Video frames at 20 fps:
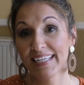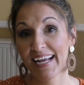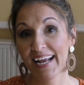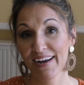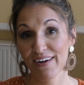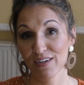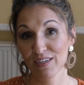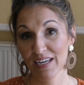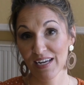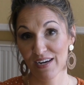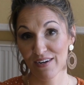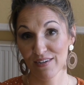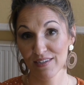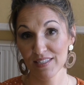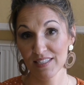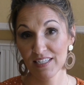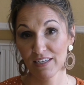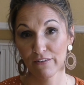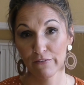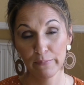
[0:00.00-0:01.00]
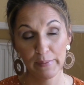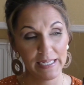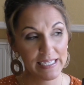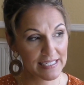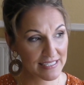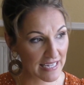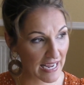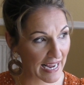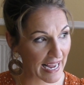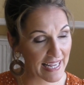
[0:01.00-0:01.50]
hair care stuff
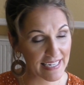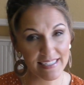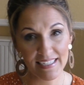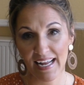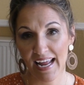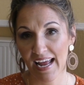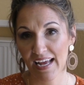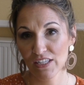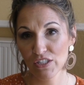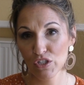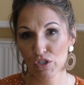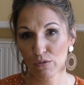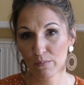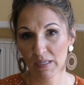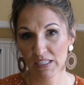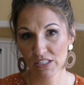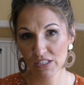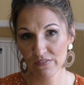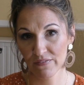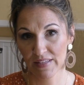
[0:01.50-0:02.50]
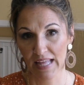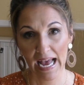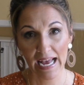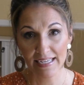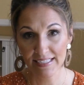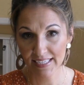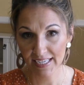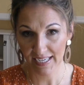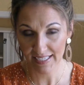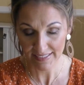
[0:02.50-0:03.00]
because I hadn't had too much of
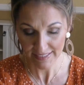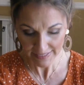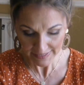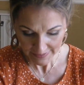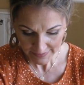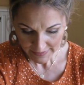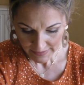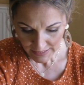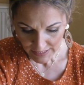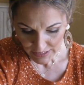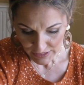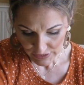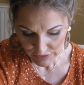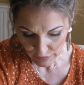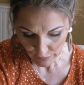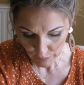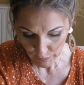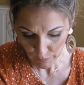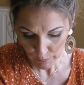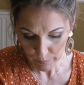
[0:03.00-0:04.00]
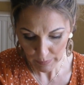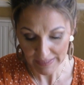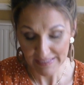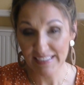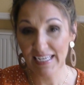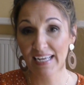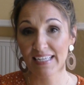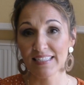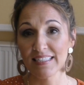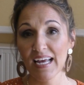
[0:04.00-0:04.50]
that yet. So, but
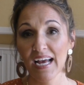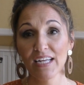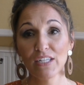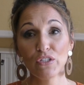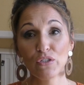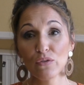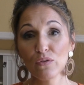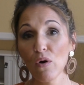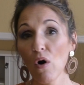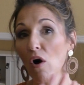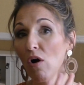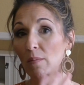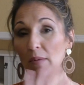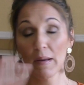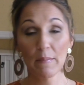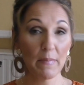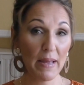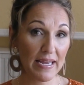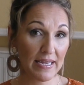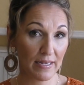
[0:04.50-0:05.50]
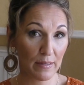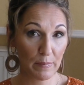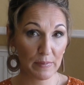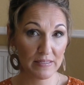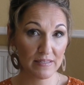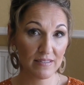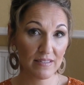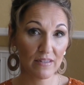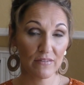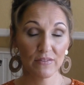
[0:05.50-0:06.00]
yes, I do all my makeup
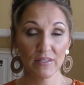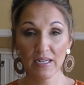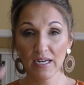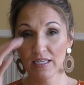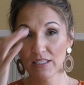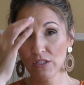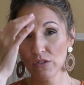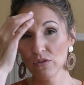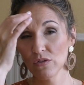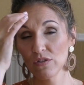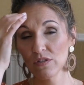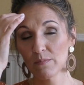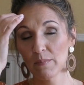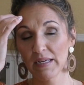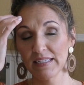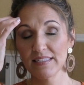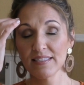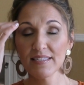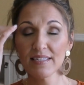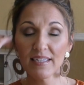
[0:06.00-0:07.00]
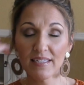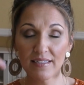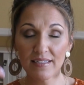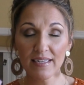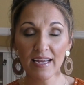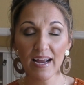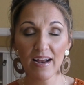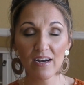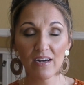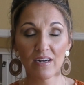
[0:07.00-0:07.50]
and stuff that I use, my
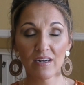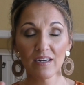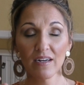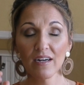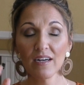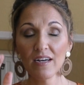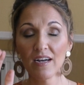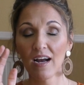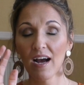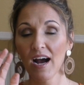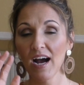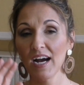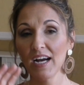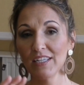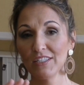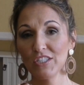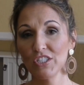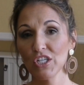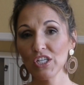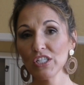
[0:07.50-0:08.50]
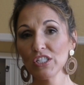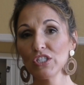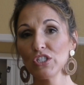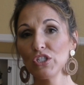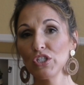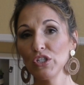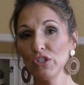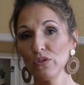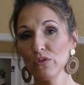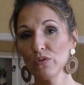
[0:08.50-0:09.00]
skincare, I
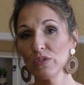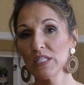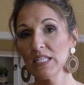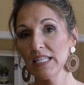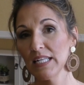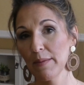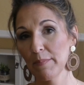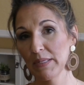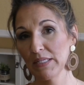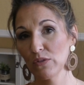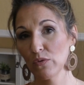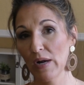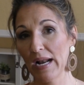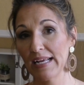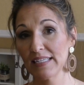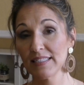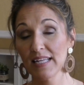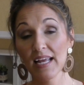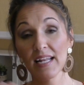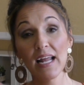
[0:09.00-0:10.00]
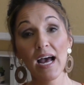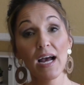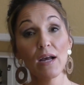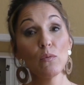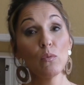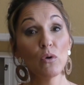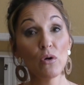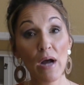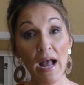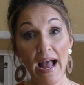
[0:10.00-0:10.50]
just use lemongrass. And I
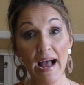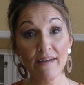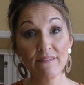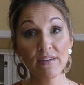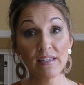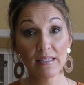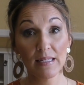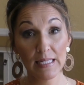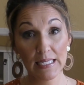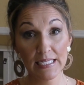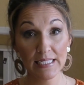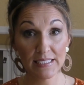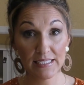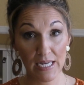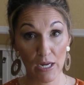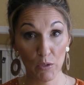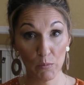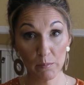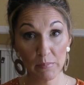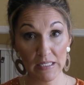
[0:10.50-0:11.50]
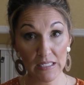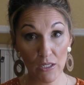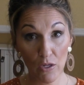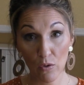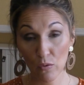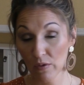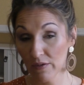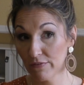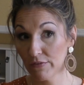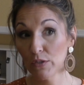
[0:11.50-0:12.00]
will have a link down
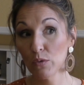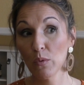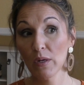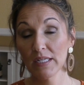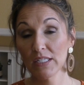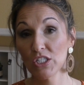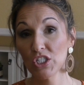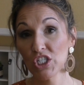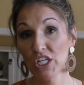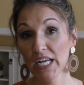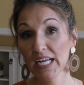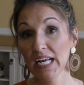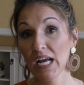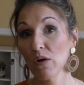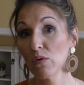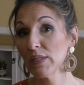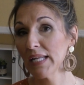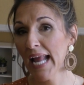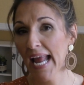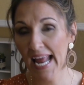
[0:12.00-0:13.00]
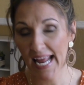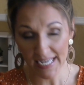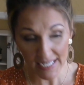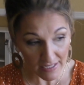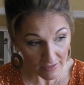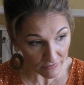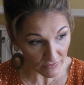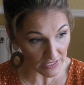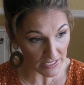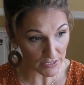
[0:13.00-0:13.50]
below if you want to check out
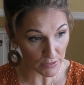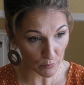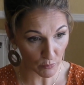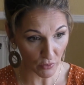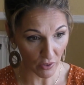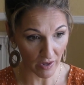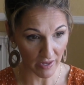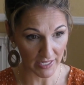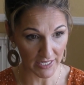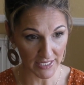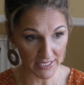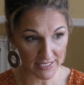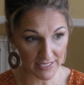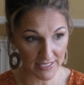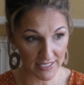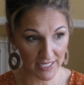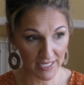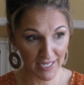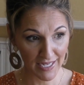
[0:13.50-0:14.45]
any of these products.